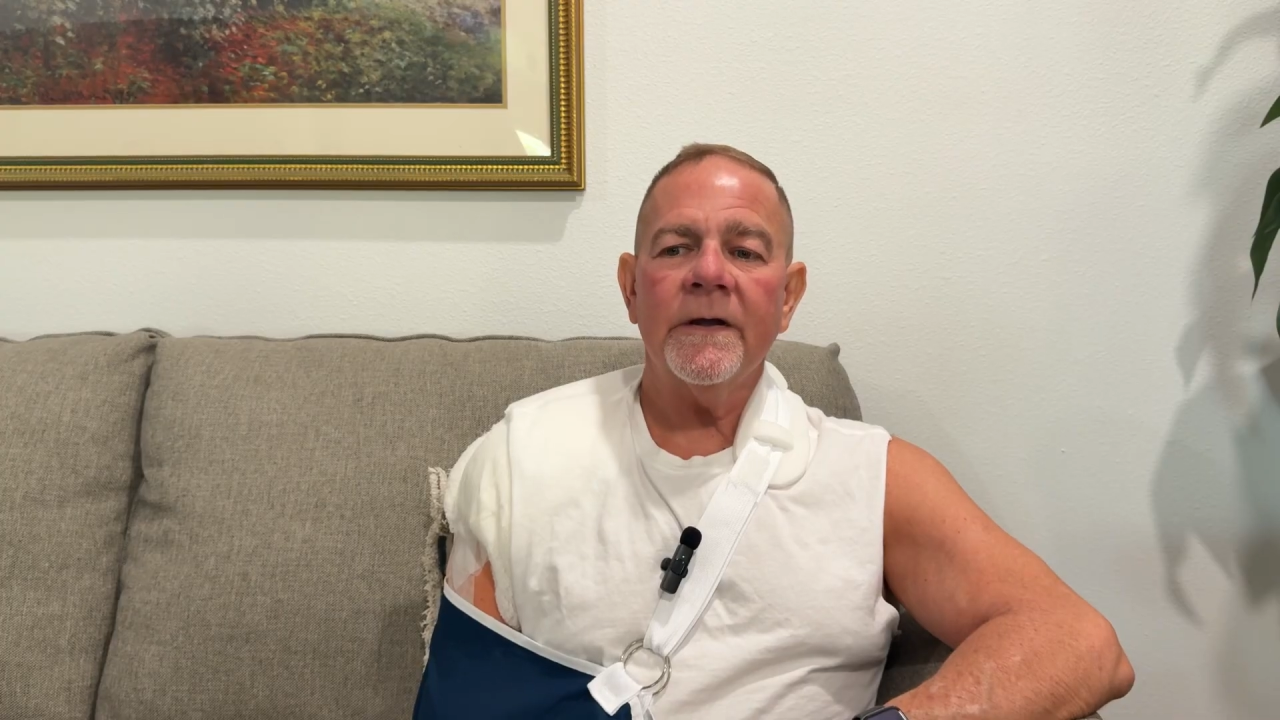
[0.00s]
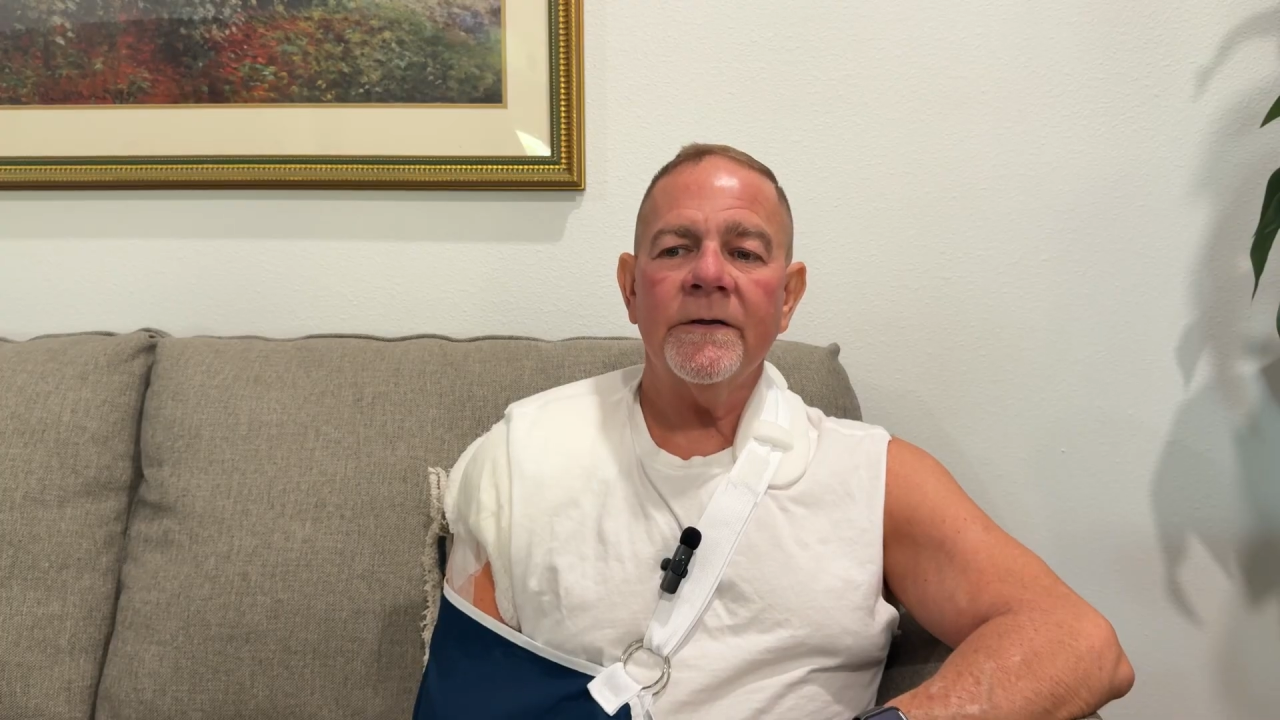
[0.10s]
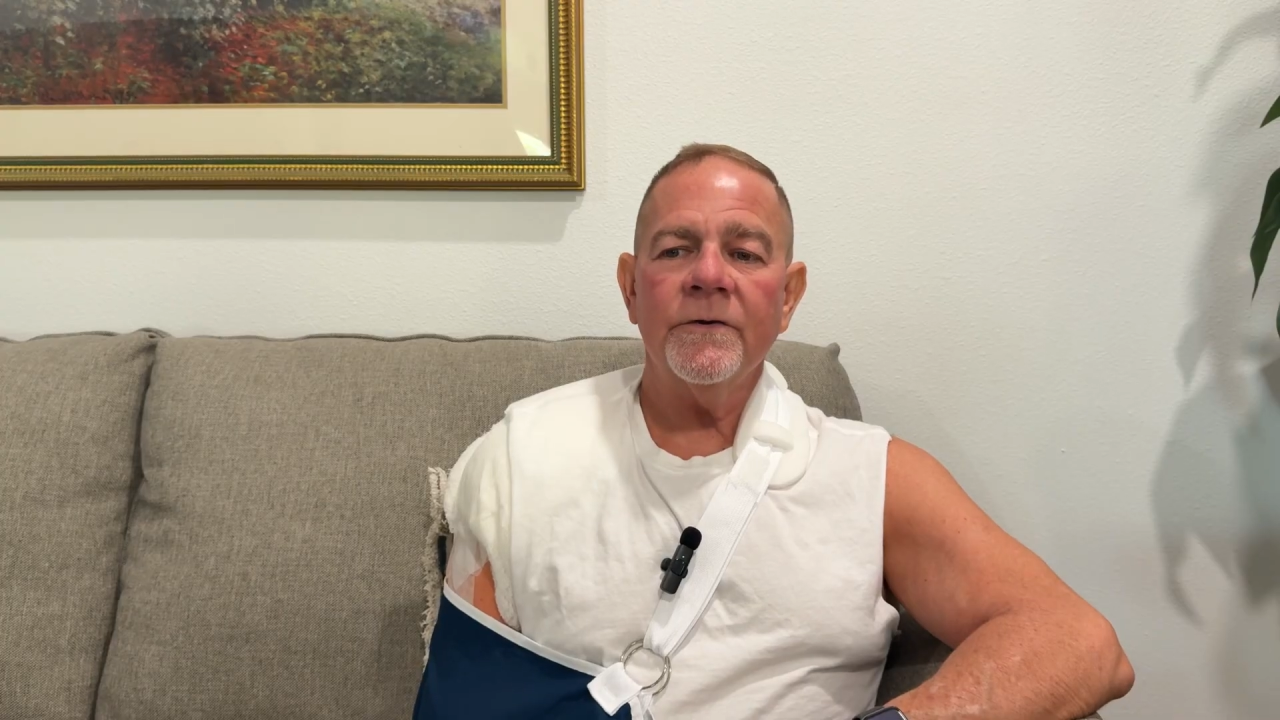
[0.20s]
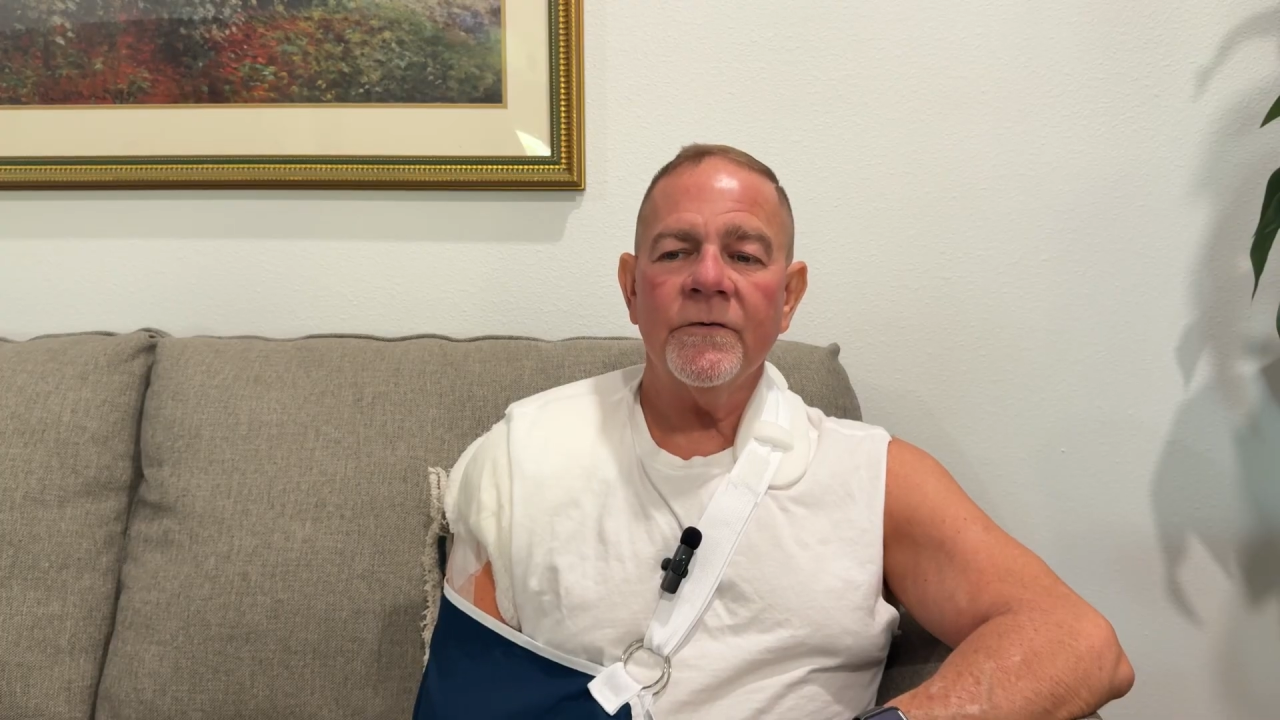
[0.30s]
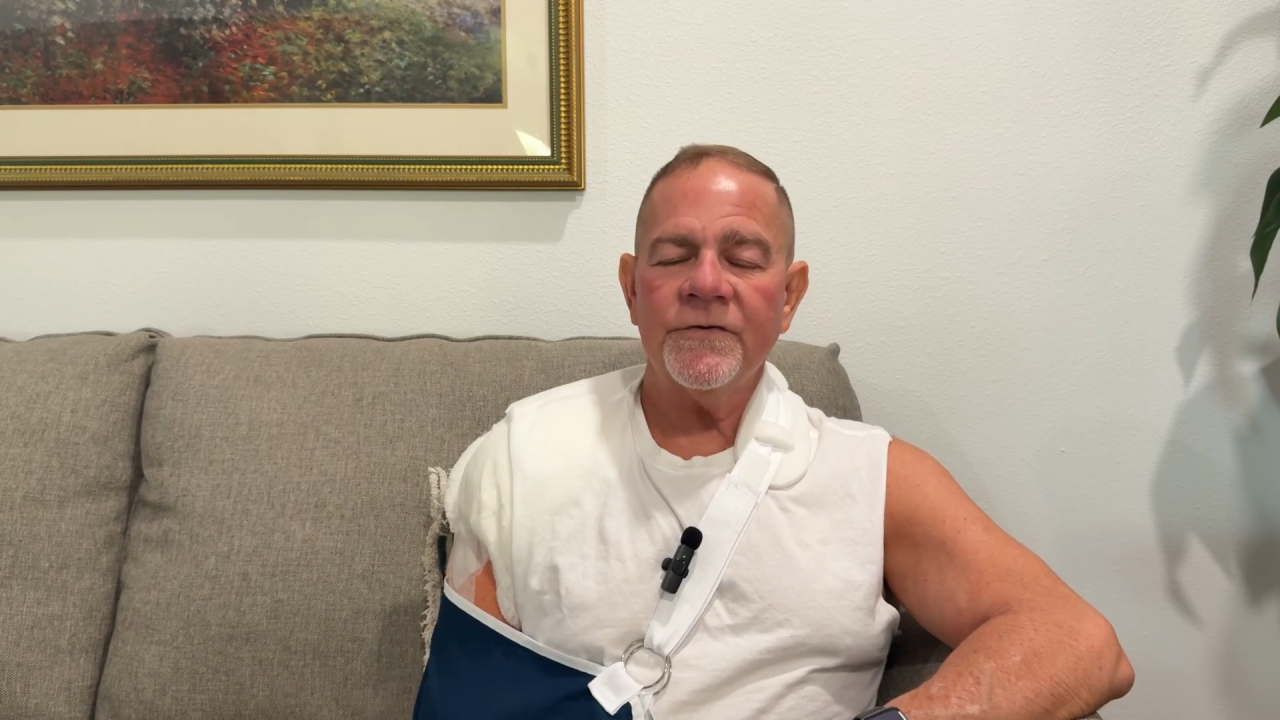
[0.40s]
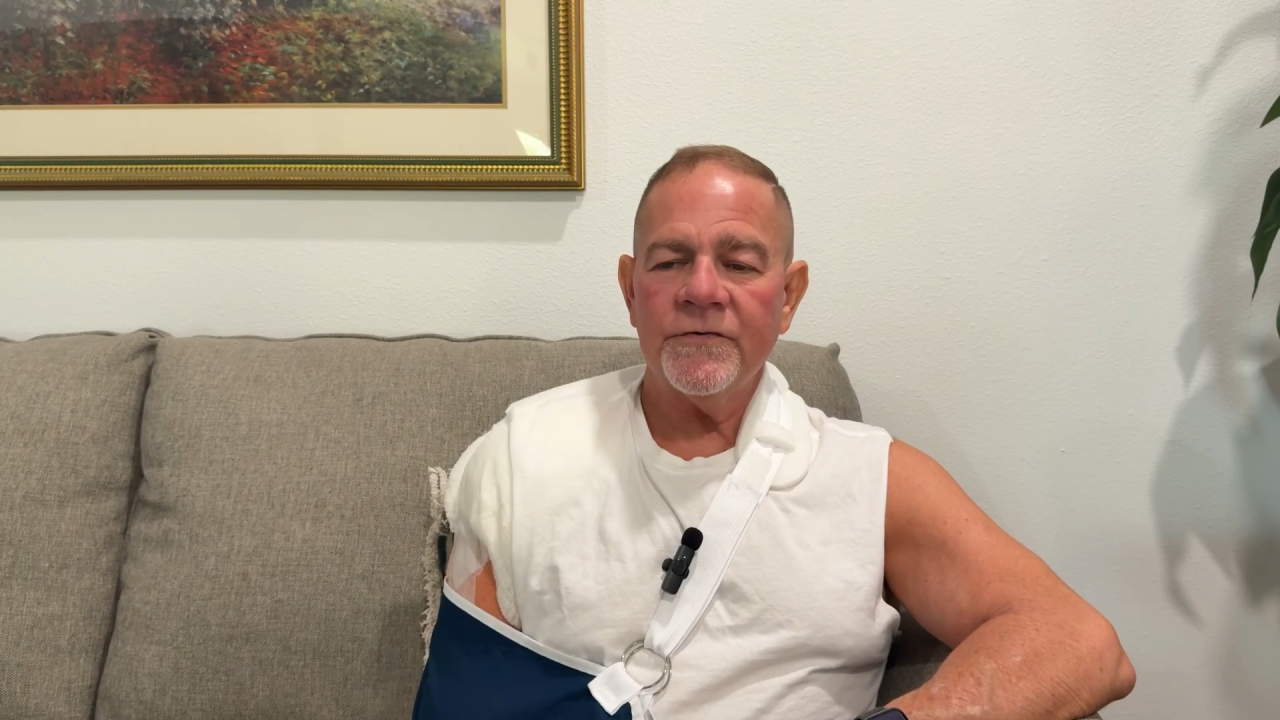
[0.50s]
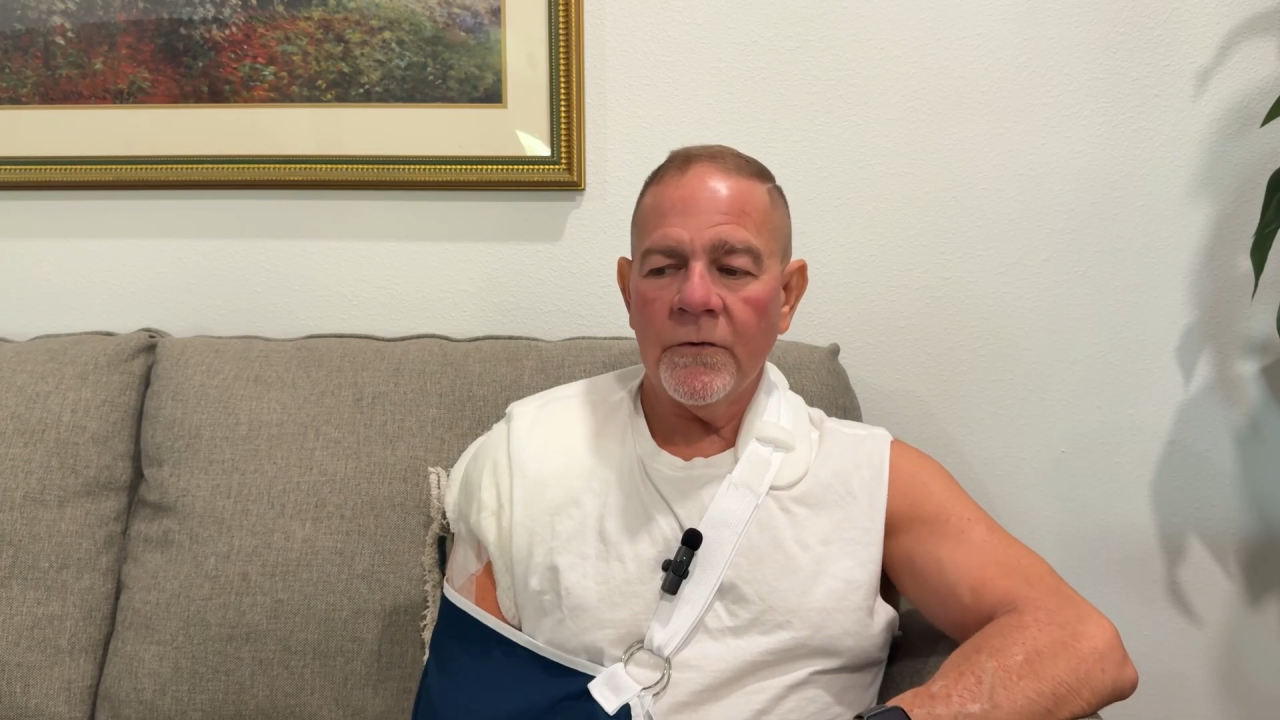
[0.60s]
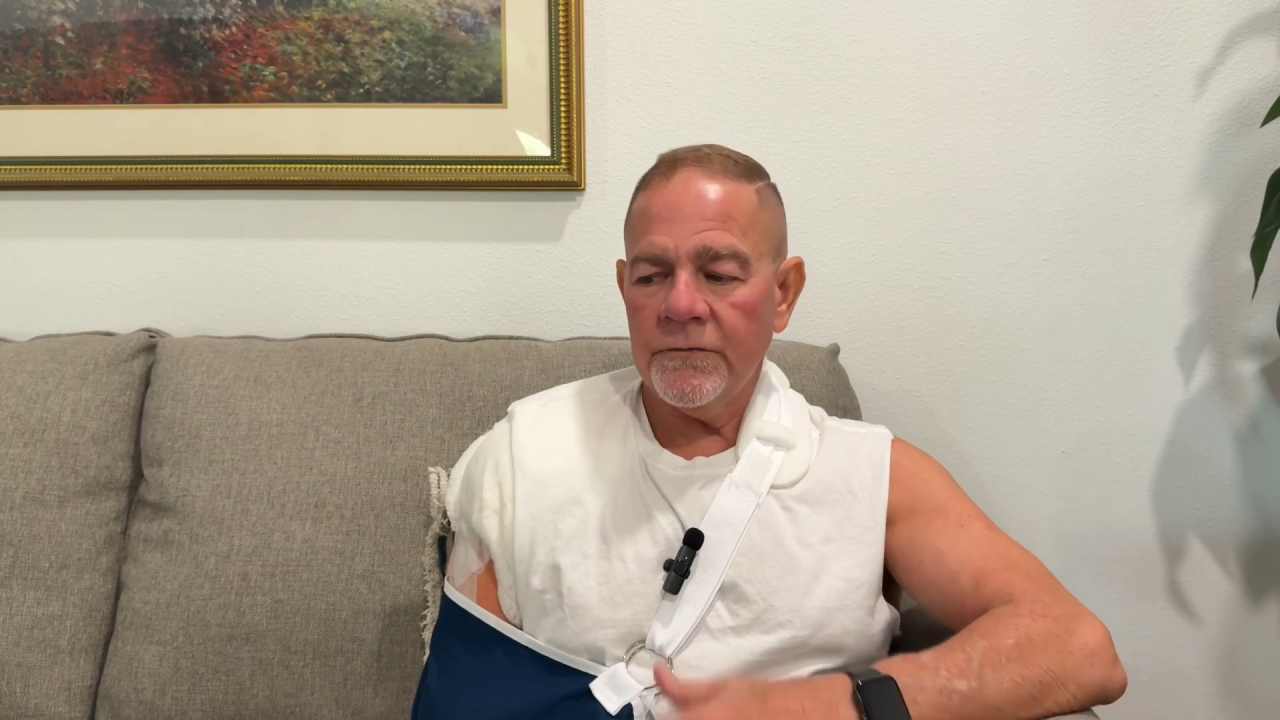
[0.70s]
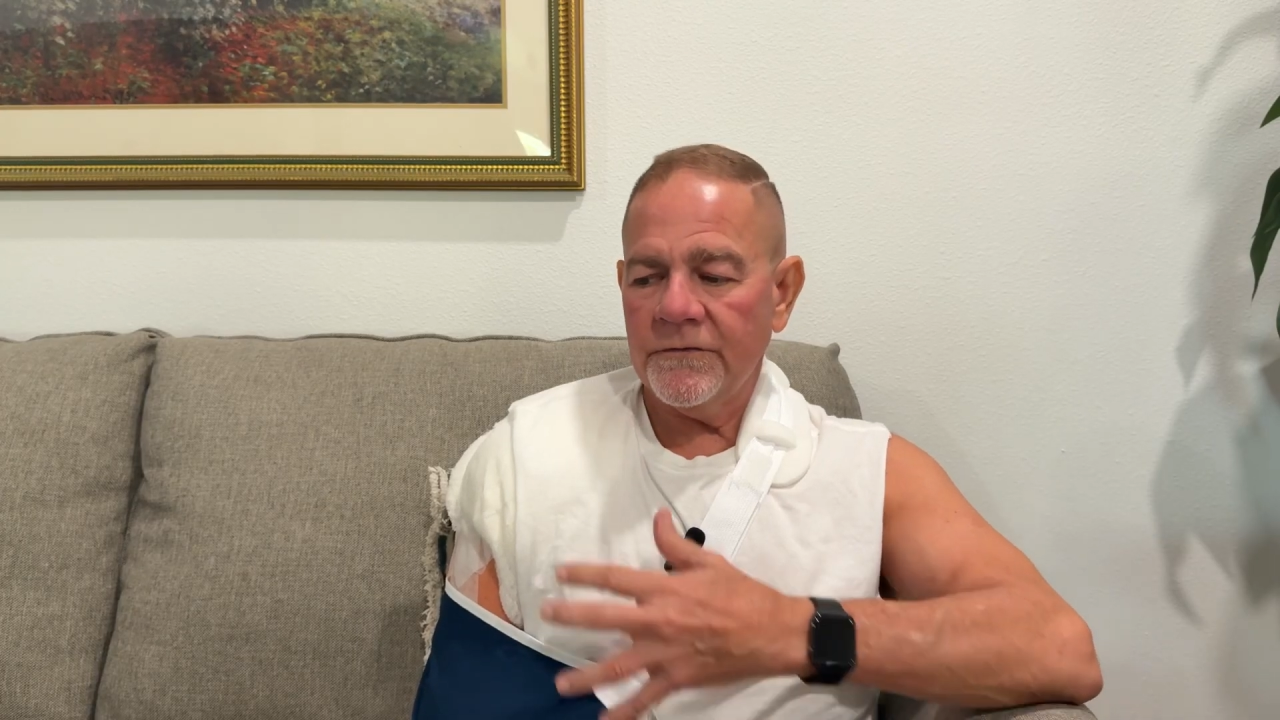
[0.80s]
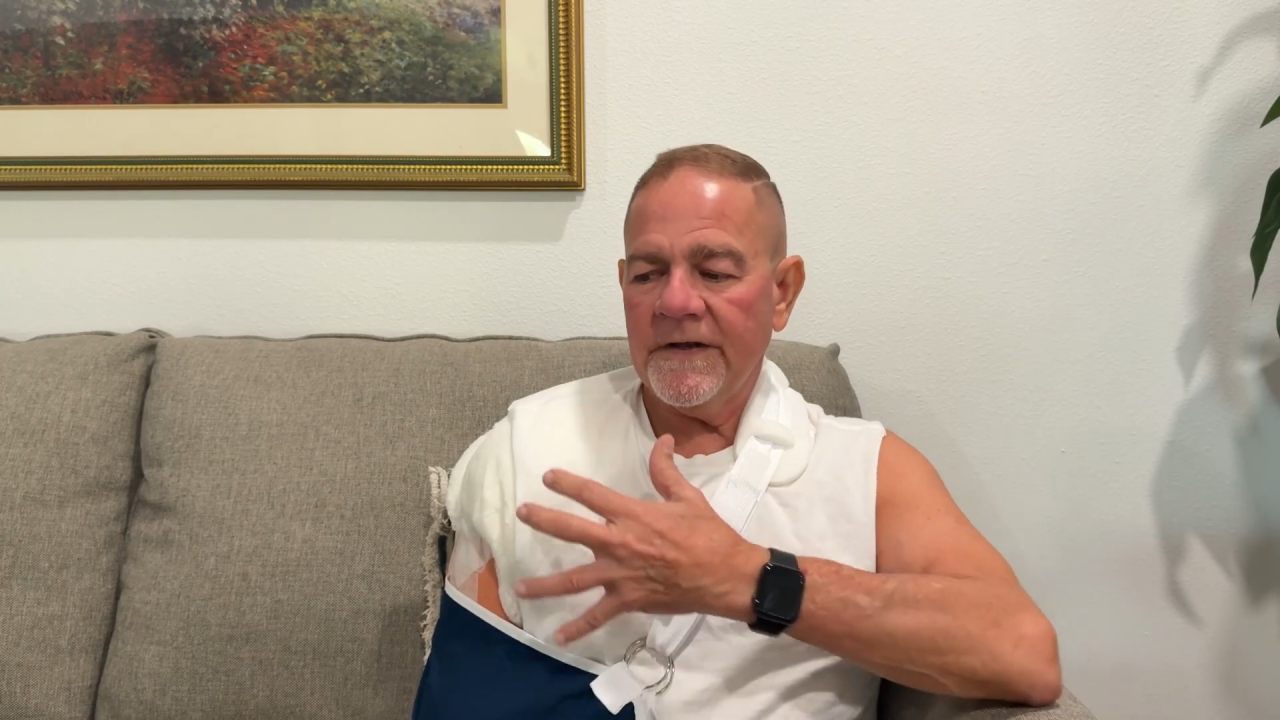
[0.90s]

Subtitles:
Your shoulder